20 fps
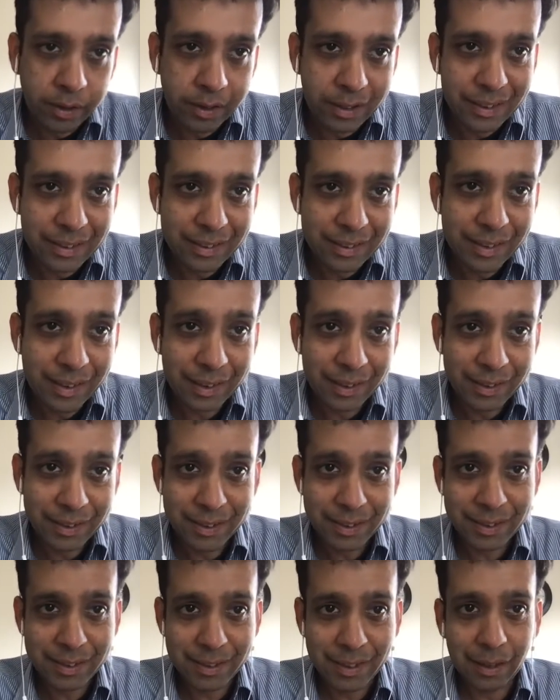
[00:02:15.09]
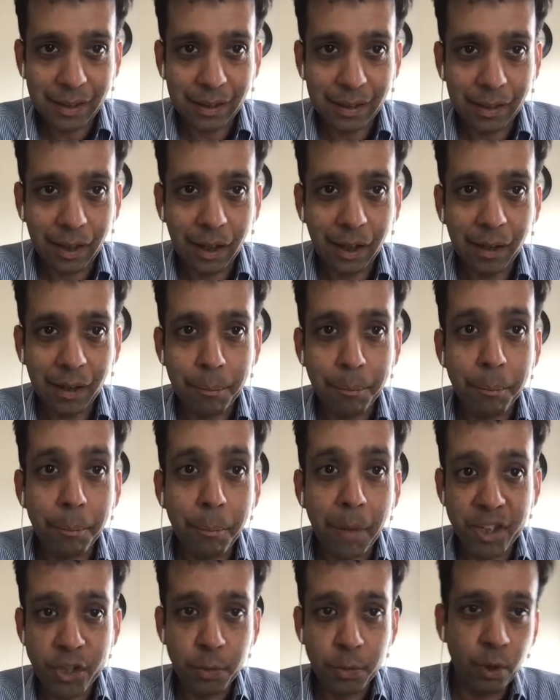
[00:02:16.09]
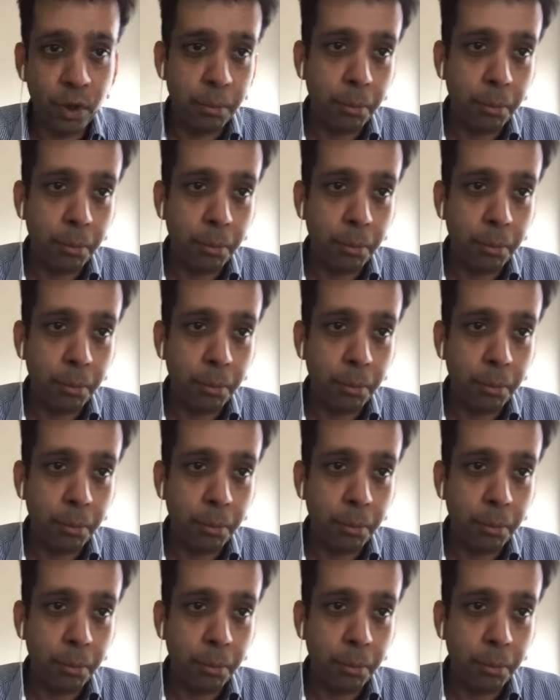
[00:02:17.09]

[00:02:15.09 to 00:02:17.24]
these things are much more